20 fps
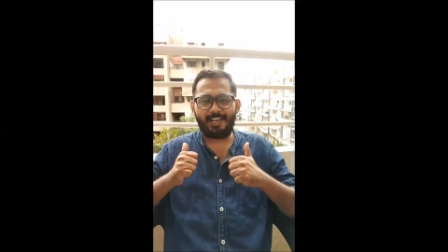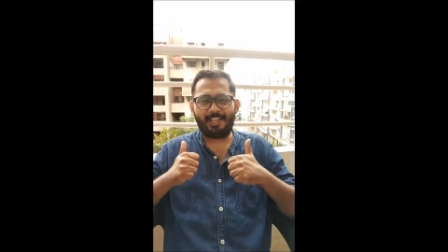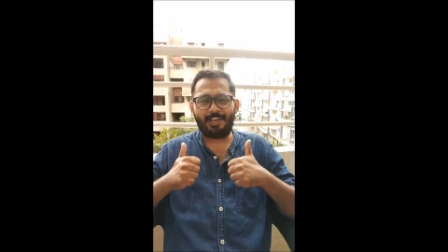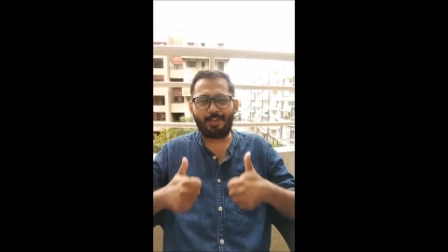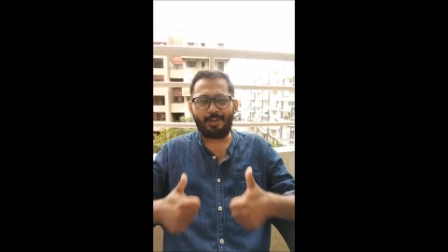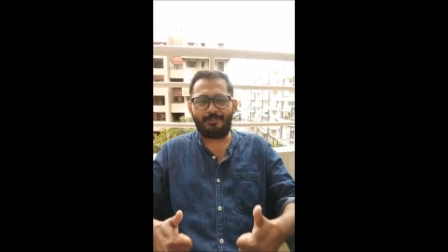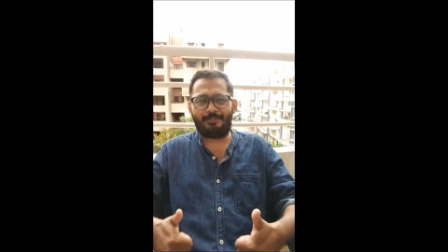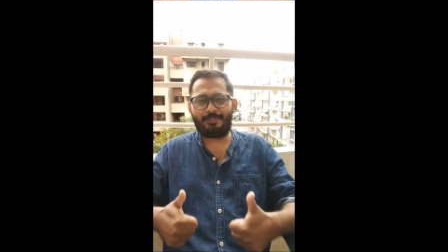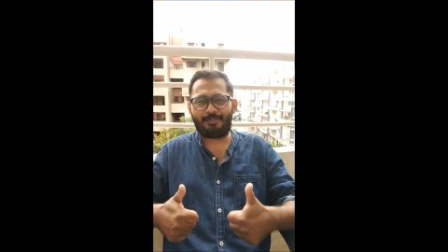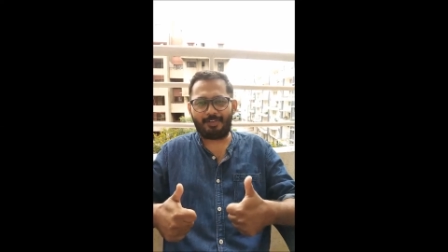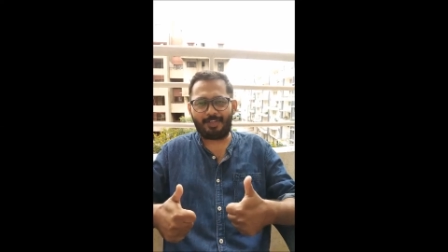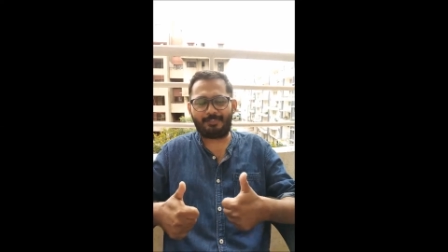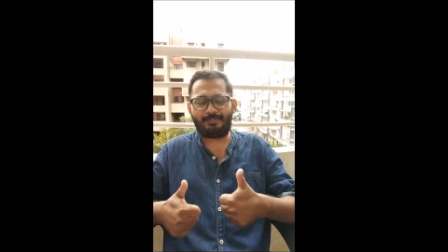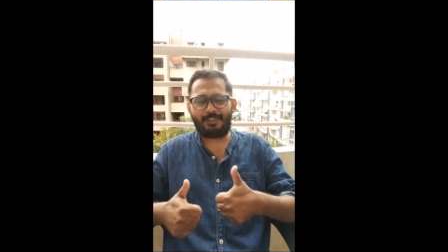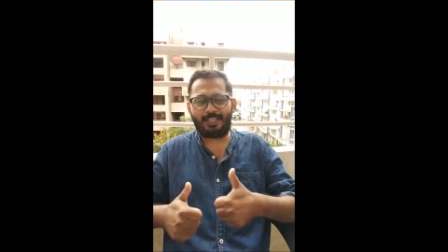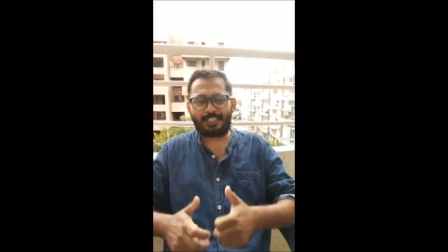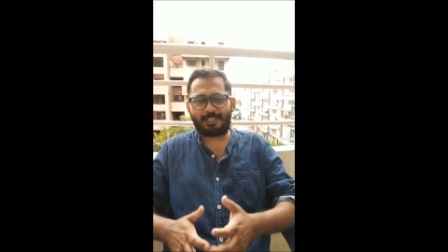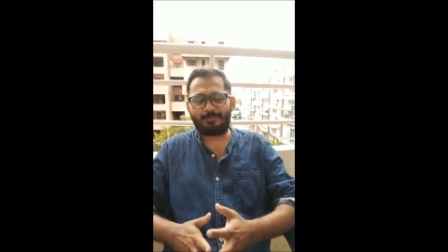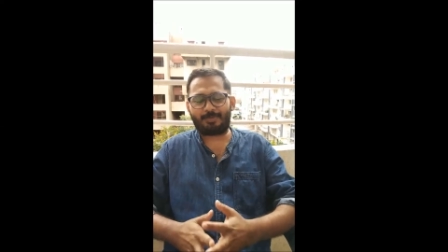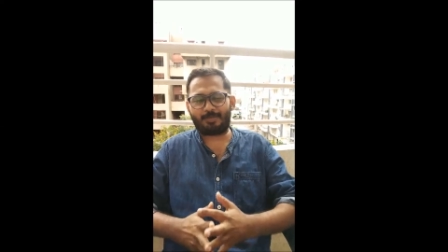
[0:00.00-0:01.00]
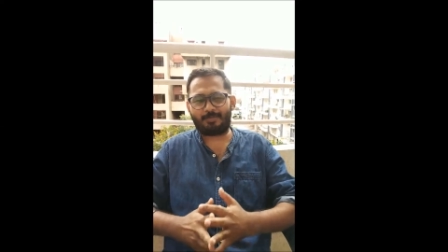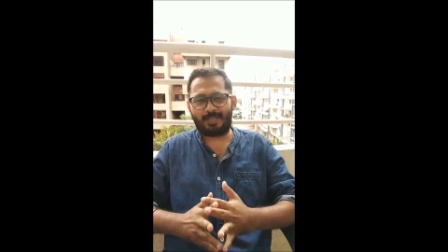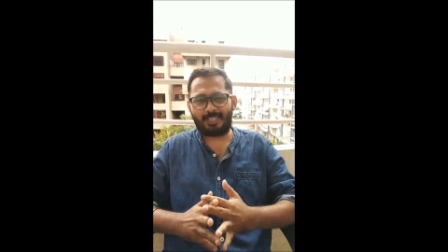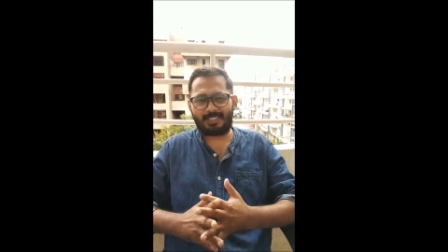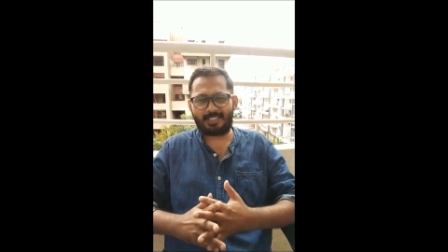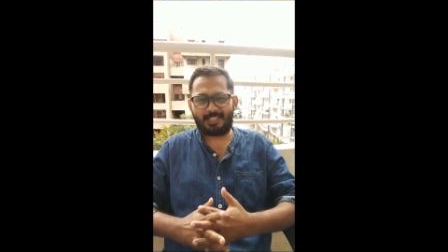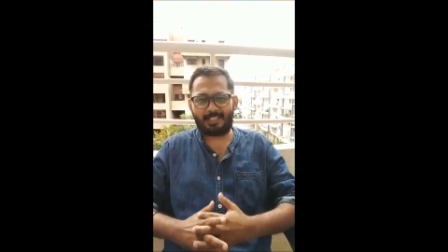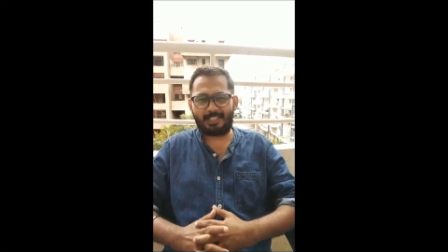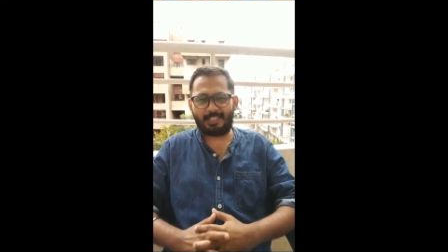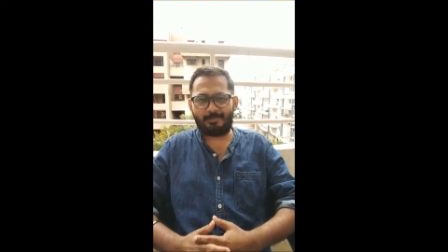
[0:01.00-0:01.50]
Hello everyone, welcome to
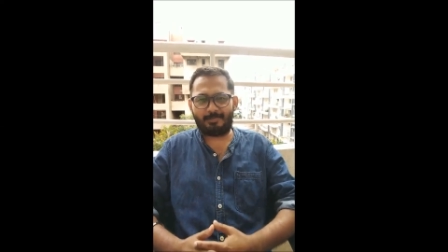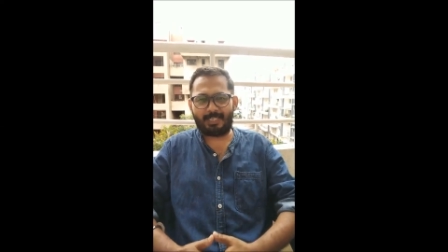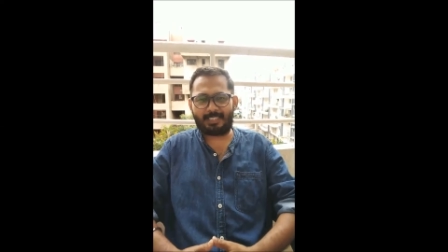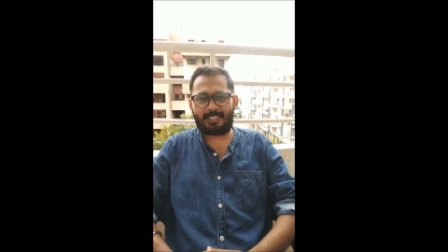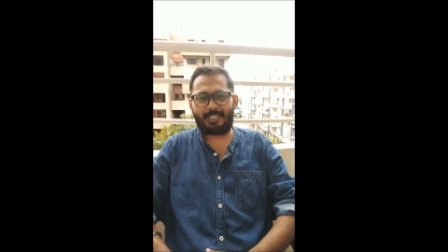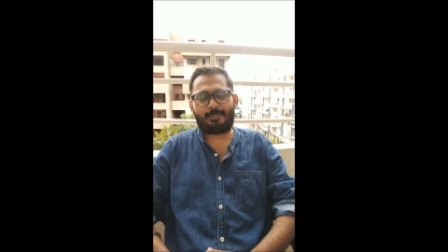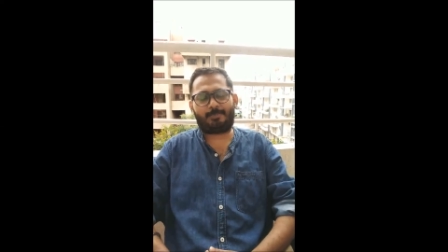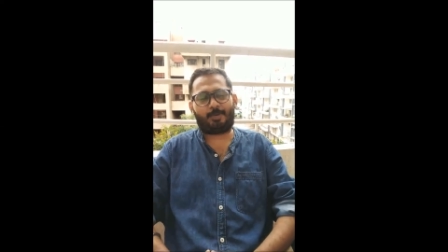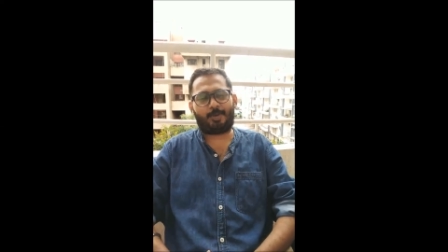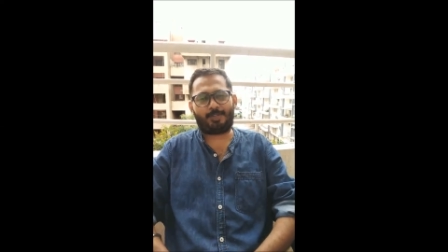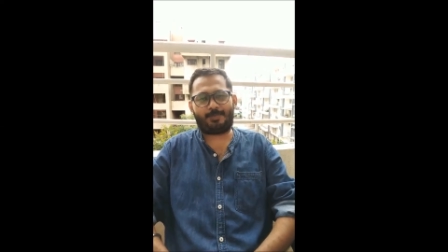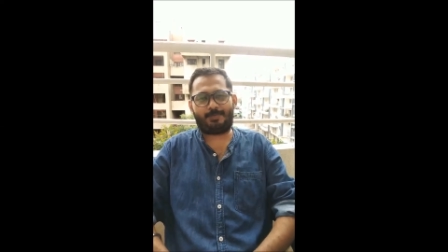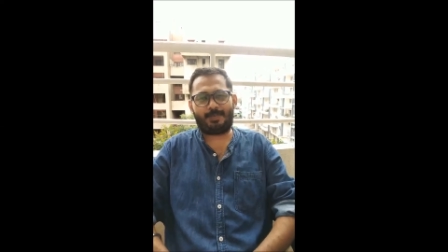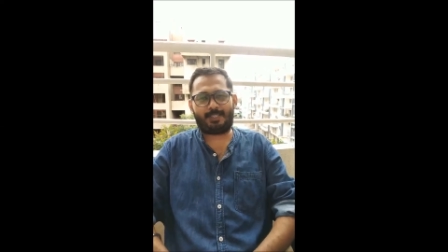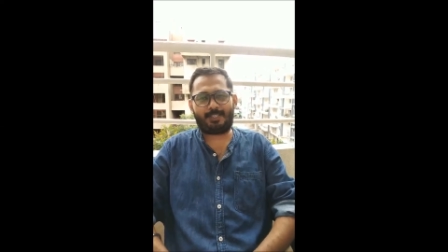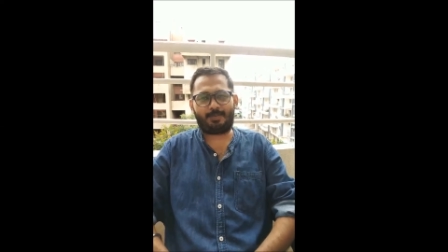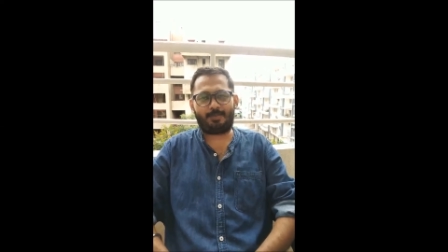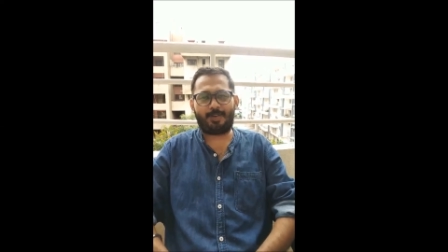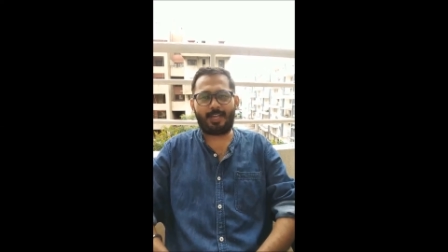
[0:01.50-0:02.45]
my channel M.Tech Prospects.